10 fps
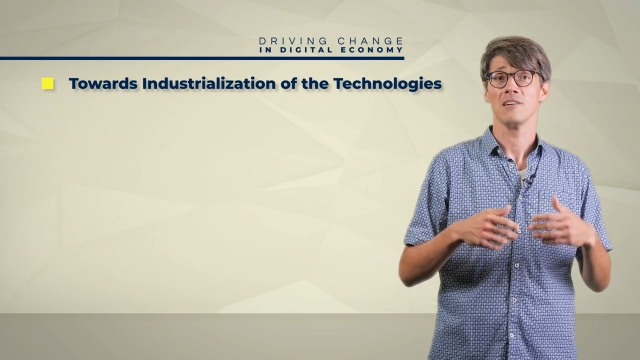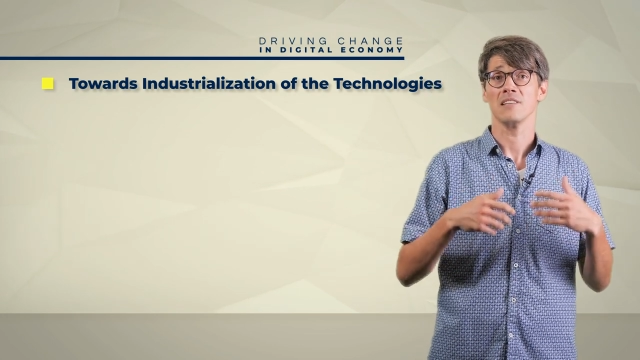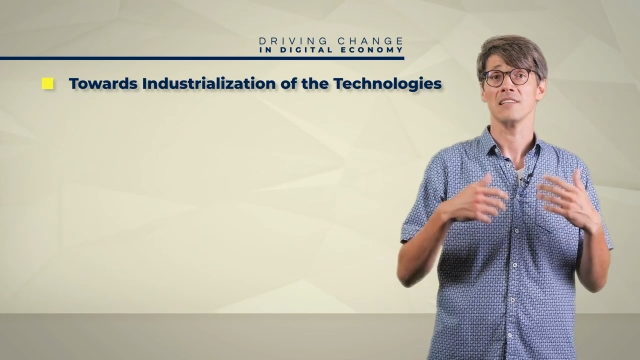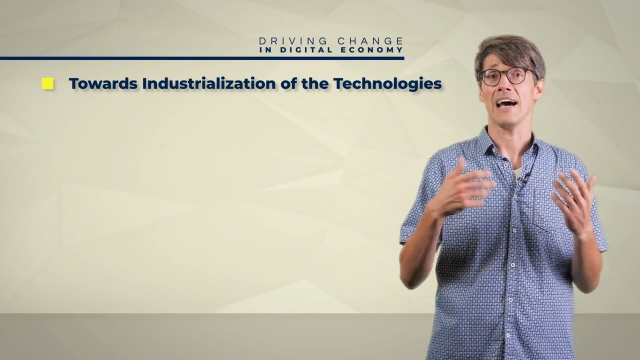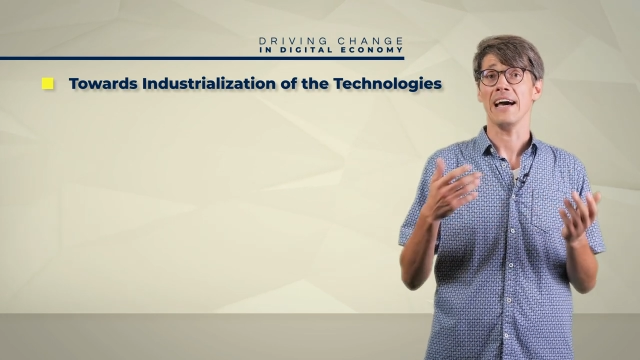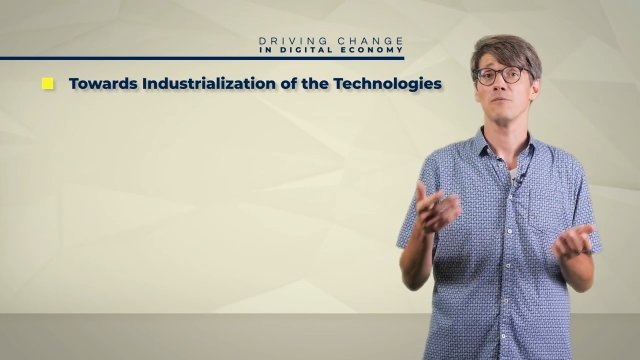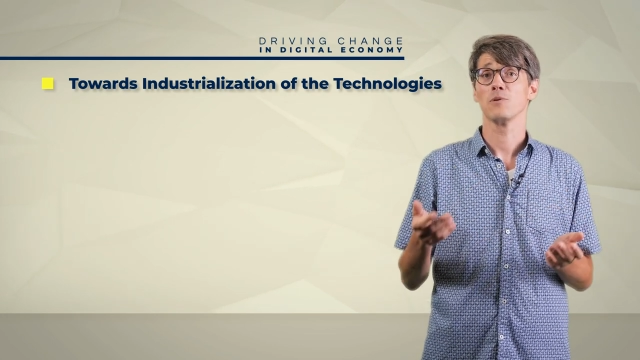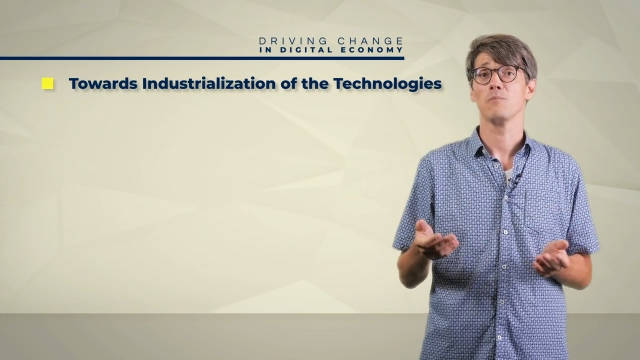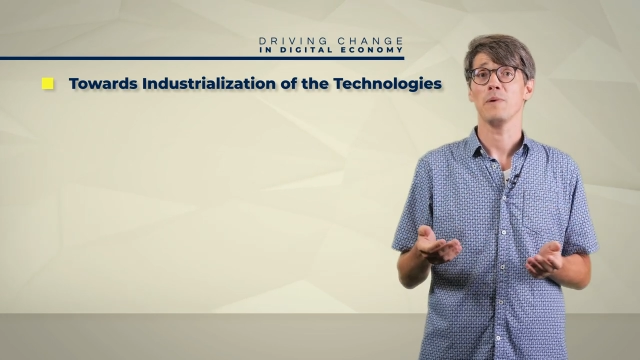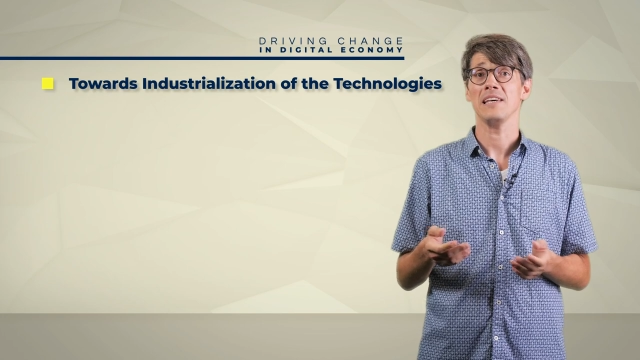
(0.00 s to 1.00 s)
that I
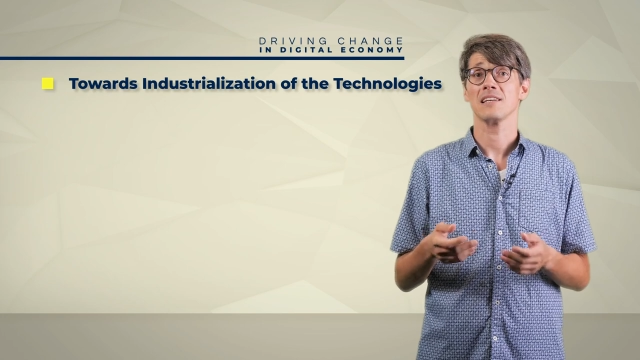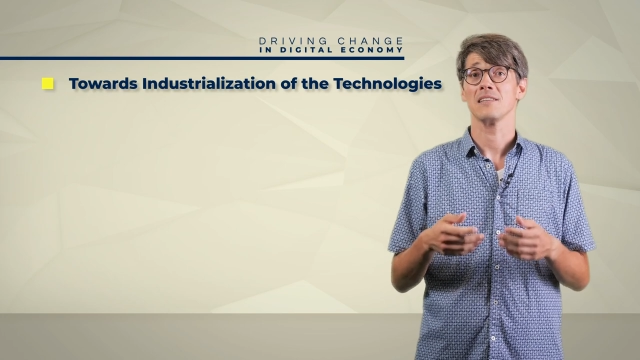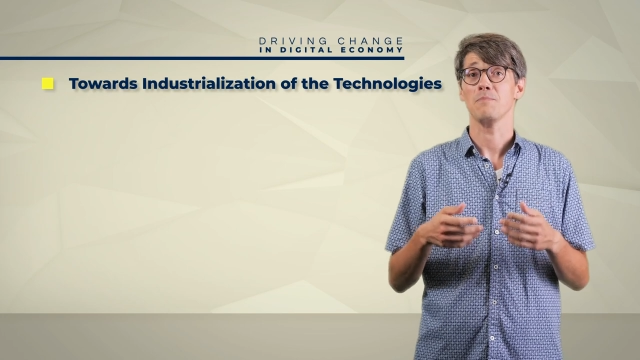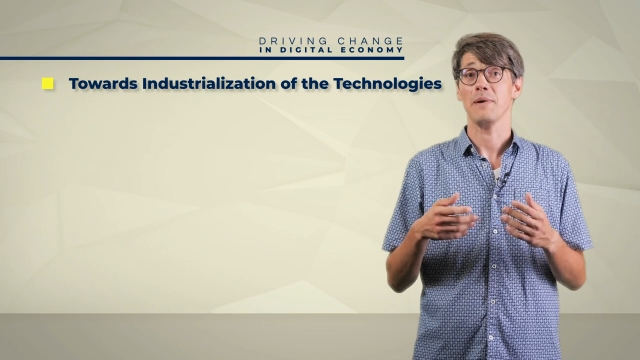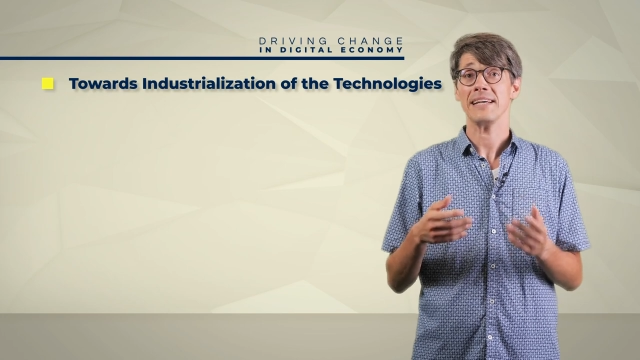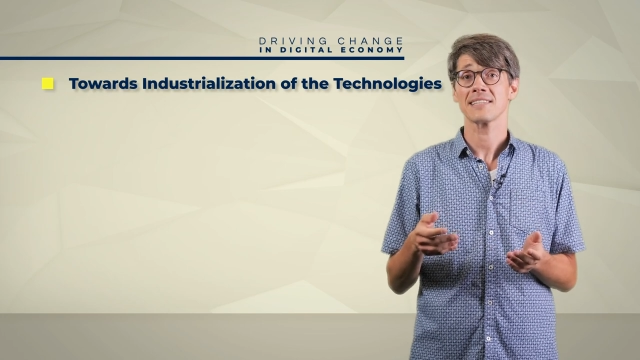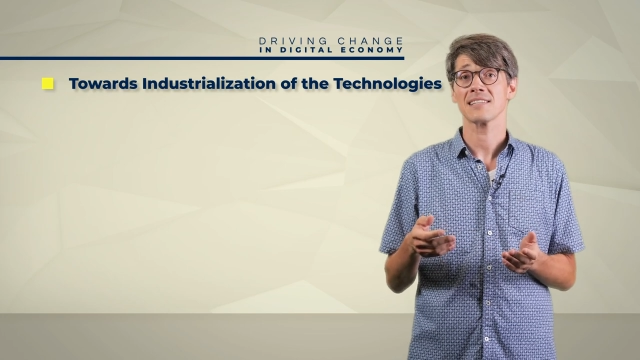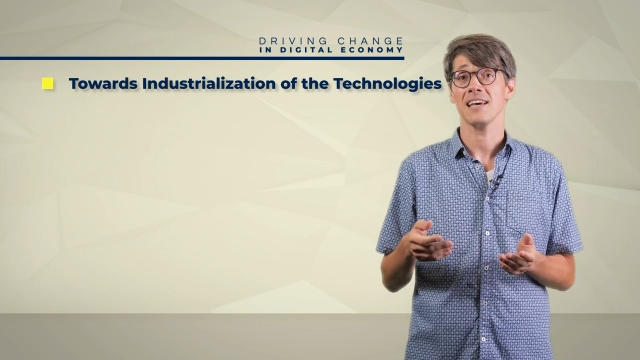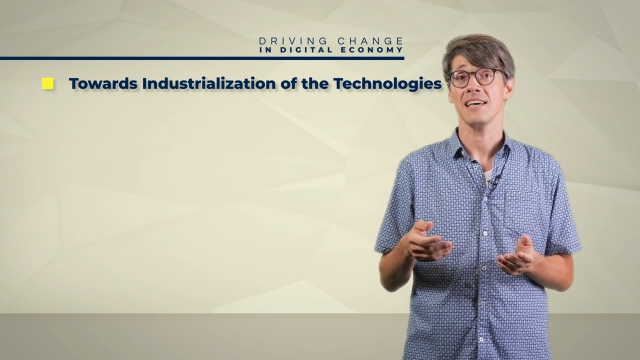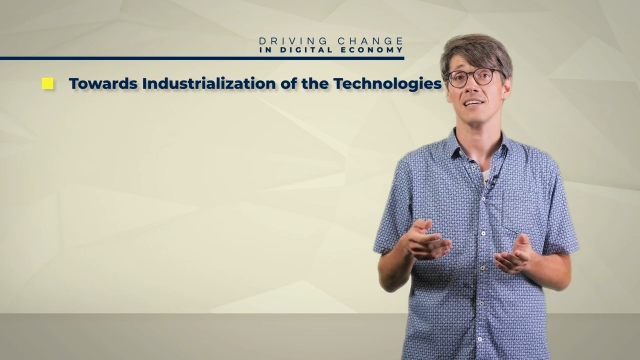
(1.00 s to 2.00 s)
will bake the
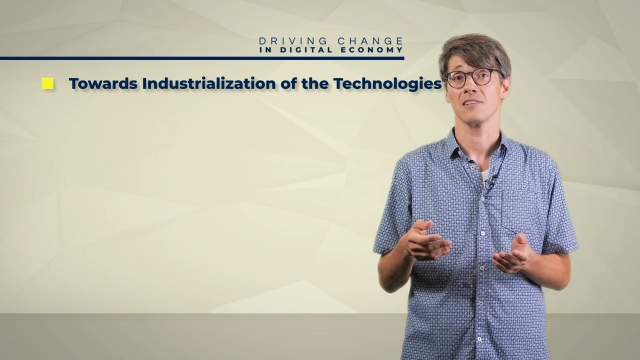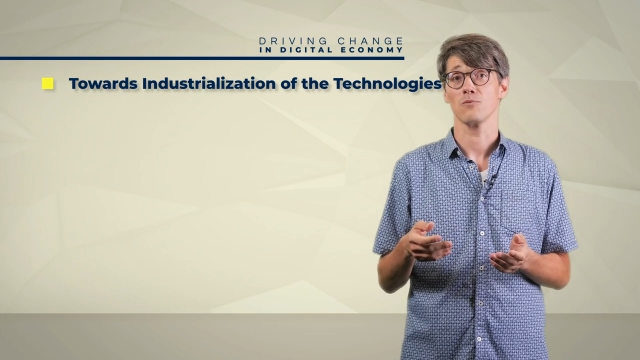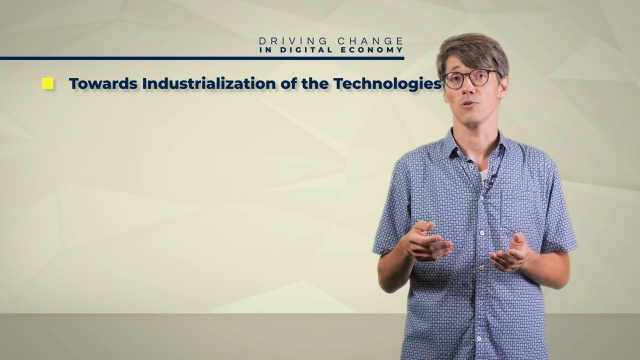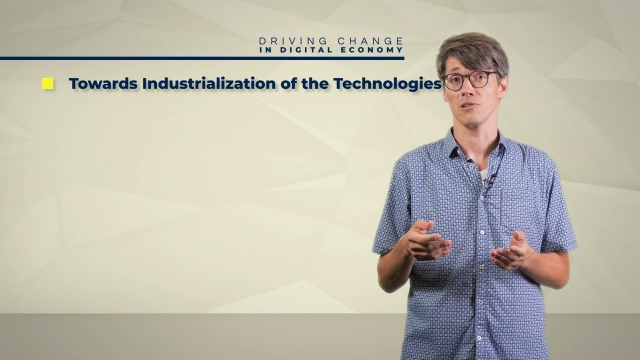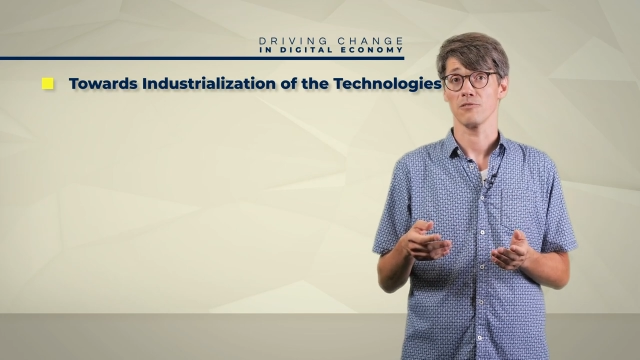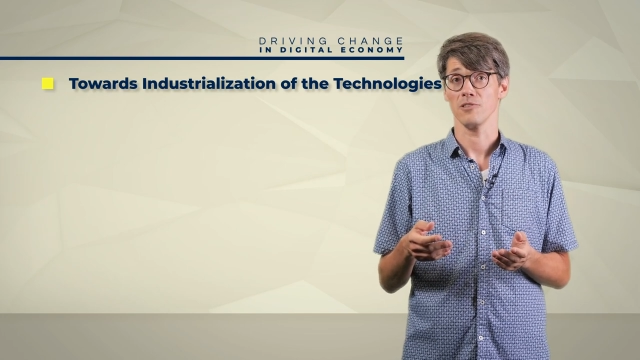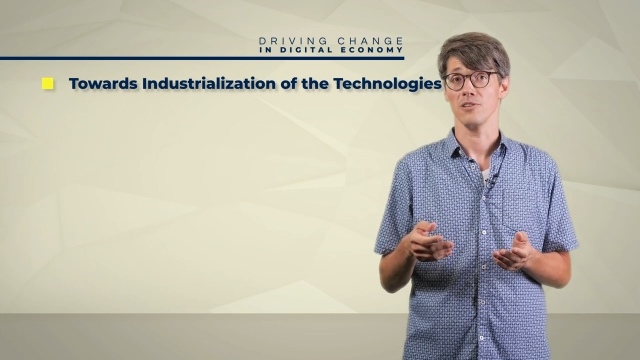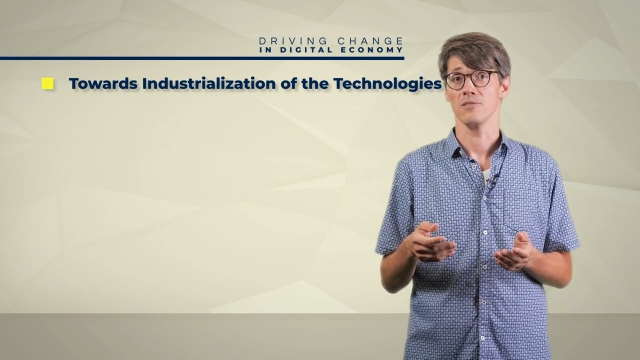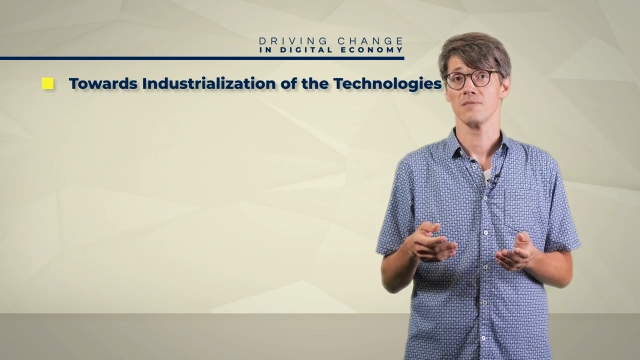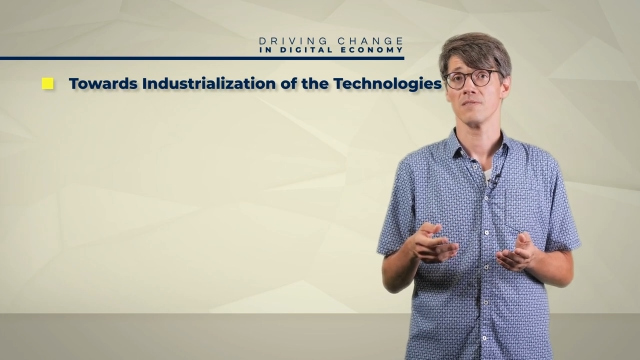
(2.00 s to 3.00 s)
best cake in the world for
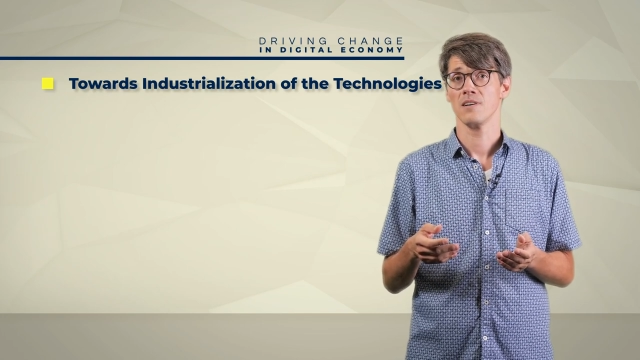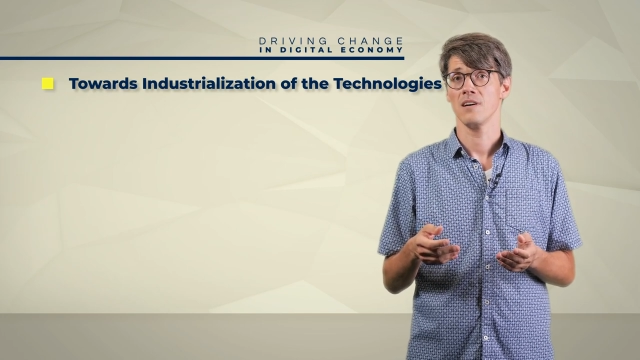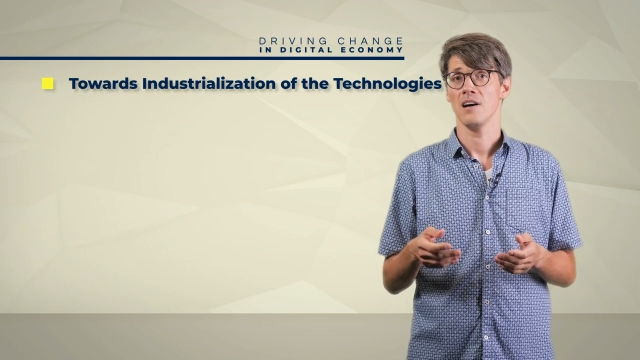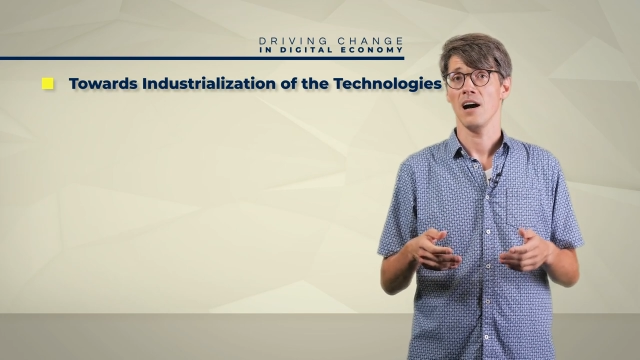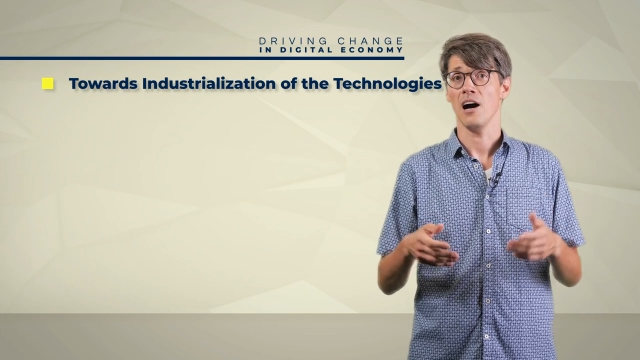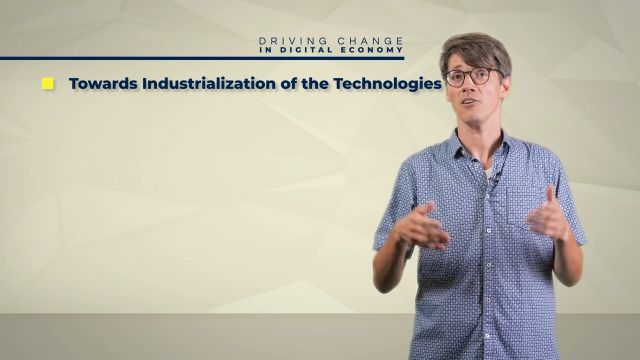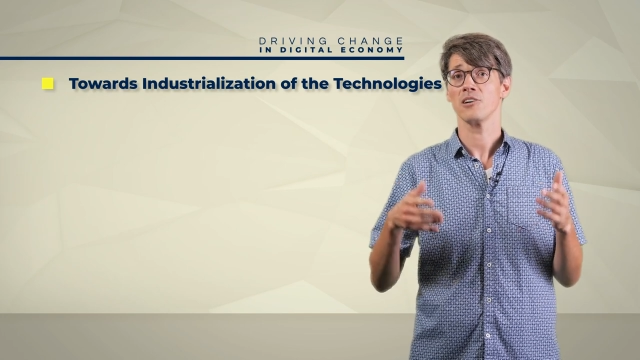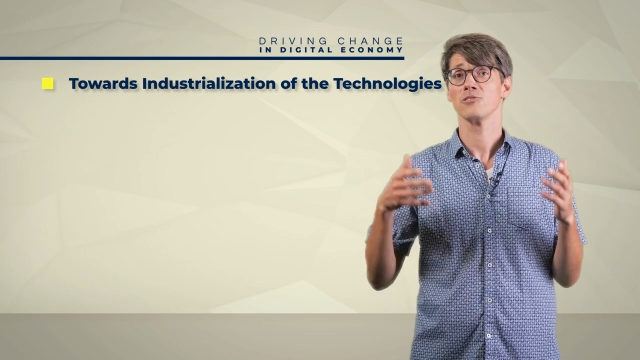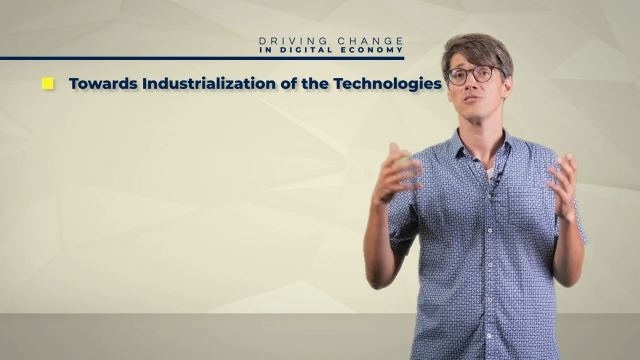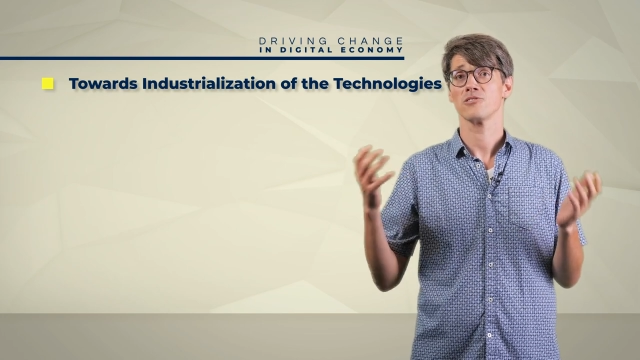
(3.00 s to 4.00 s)
you. How
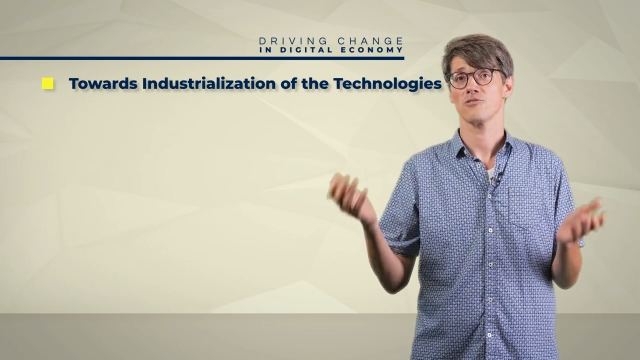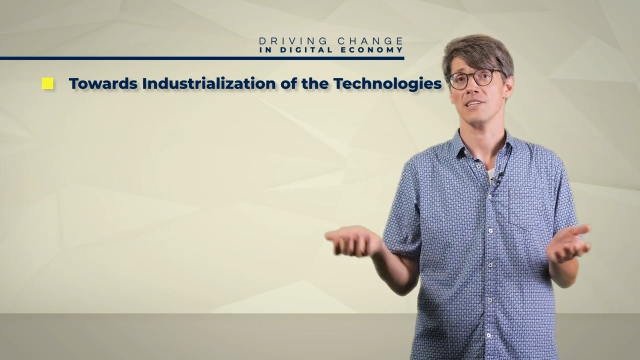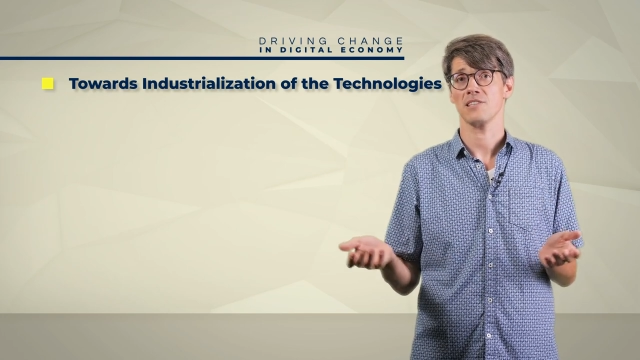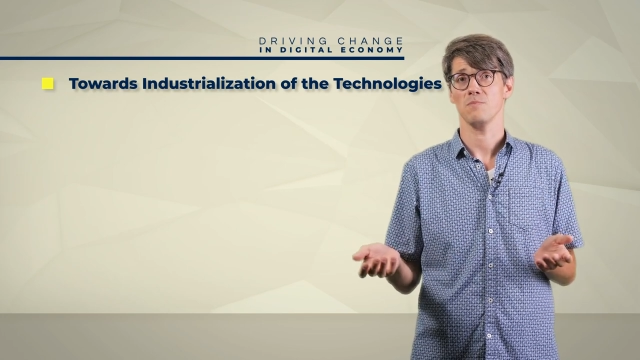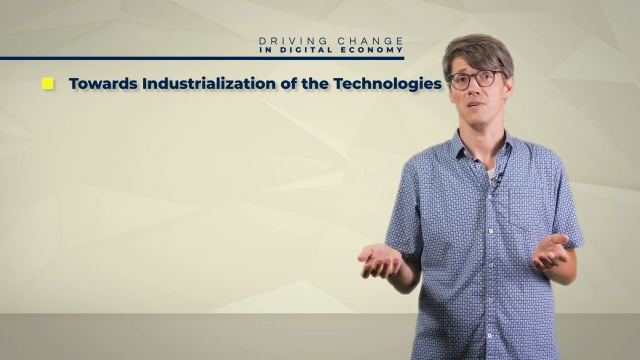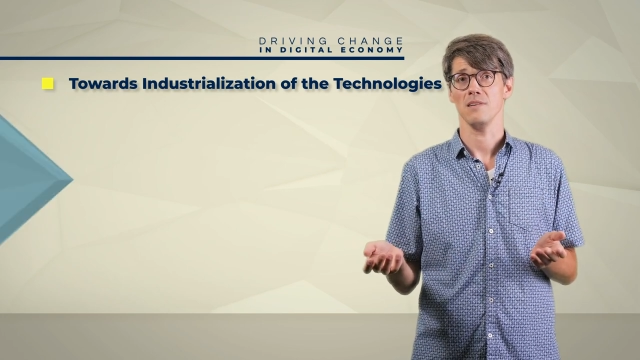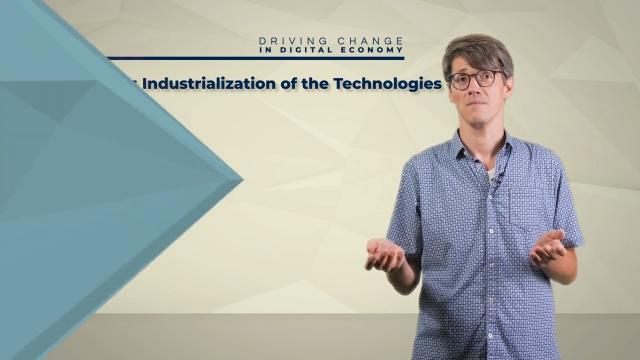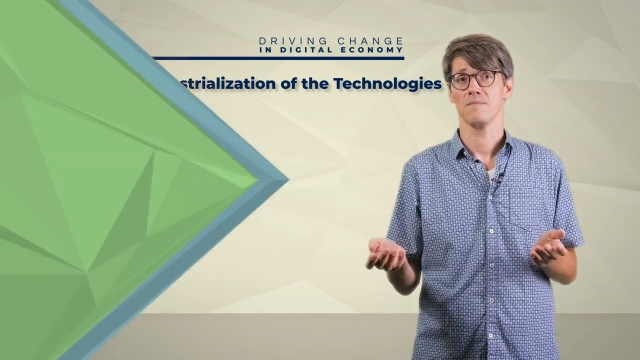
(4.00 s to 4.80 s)
could you trust me?